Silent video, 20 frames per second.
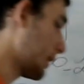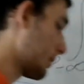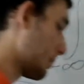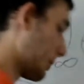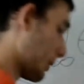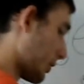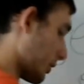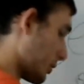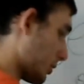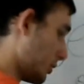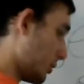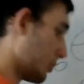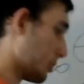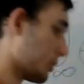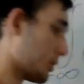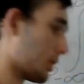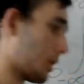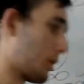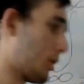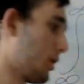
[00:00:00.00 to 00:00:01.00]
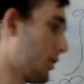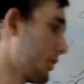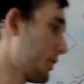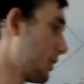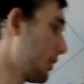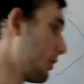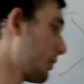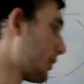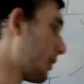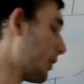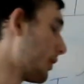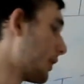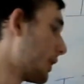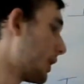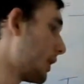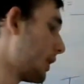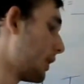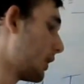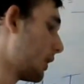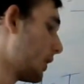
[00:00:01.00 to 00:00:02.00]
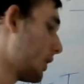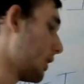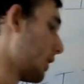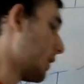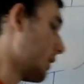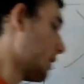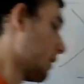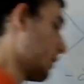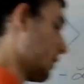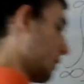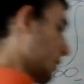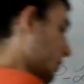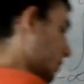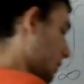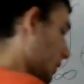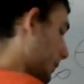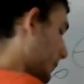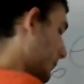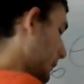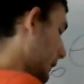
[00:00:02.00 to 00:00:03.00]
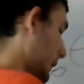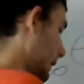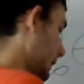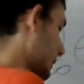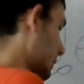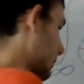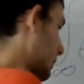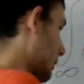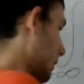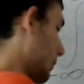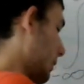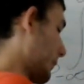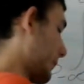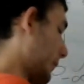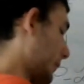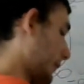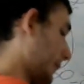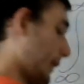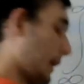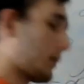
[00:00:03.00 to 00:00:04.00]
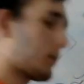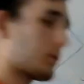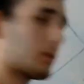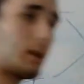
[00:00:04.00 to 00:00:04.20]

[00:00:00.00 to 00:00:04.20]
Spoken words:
because 2 is a constant. So if we factor